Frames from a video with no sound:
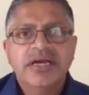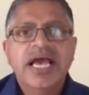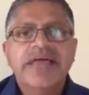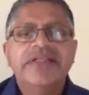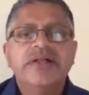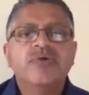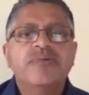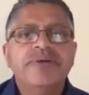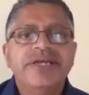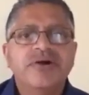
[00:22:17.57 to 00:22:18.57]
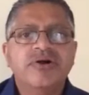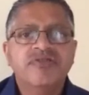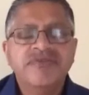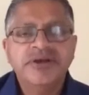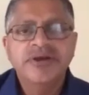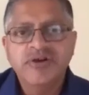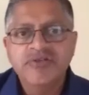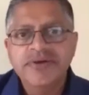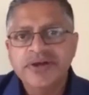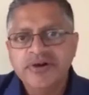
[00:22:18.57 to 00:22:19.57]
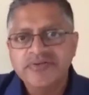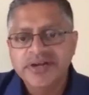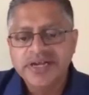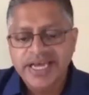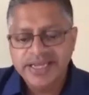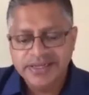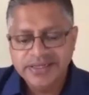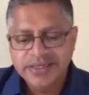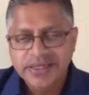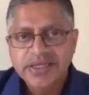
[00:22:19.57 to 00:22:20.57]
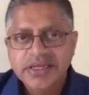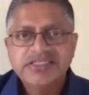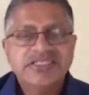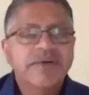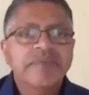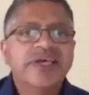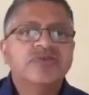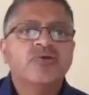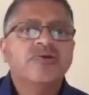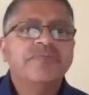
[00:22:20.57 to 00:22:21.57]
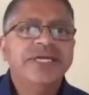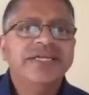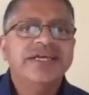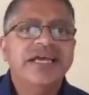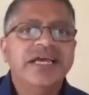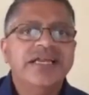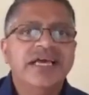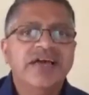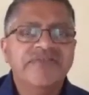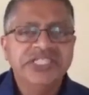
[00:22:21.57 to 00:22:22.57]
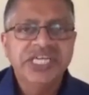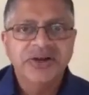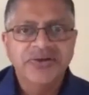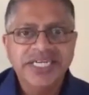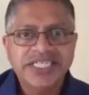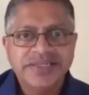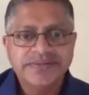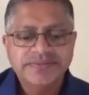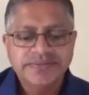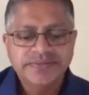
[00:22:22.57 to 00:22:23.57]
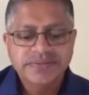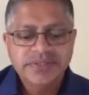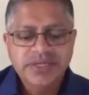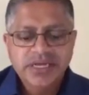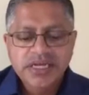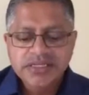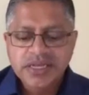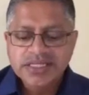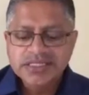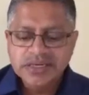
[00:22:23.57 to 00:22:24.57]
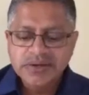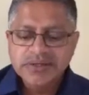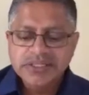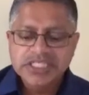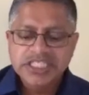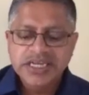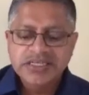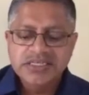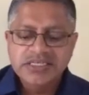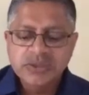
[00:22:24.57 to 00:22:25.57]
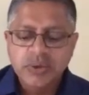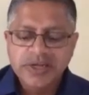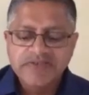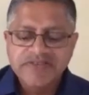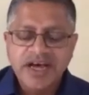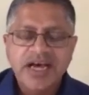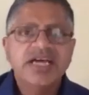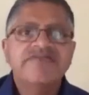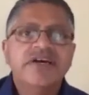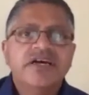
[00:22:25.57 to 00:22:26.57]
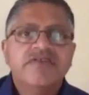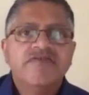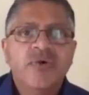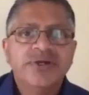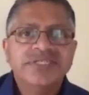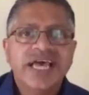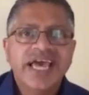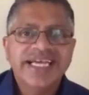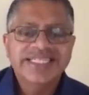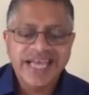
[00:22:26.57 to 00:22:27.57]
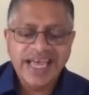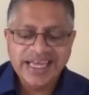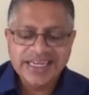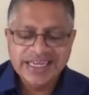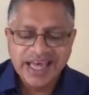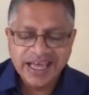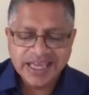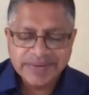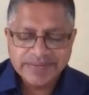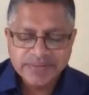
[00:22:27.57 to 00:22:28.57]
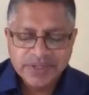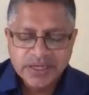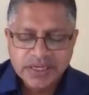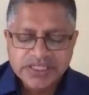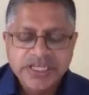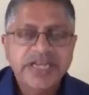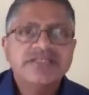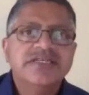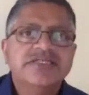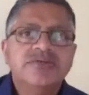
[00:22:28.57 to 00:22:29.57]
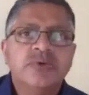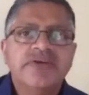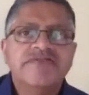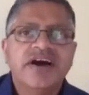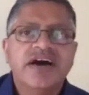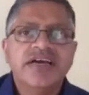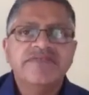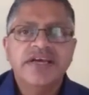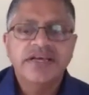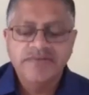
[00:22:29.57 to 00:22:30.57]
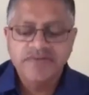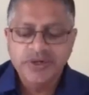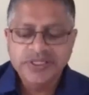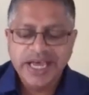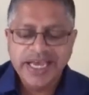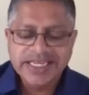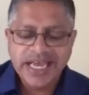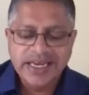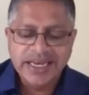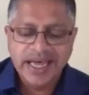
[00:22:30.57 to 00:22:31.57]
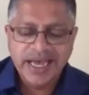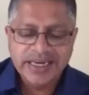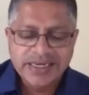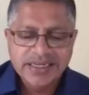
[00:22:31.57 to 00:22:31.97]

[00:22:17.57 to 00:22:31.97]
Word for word: and they'll repeat over and over and over again. Some things will repeat in every generation. So let's go to Genesis 25, verse 8 and 9. Genesis 25, verse 8 and 9.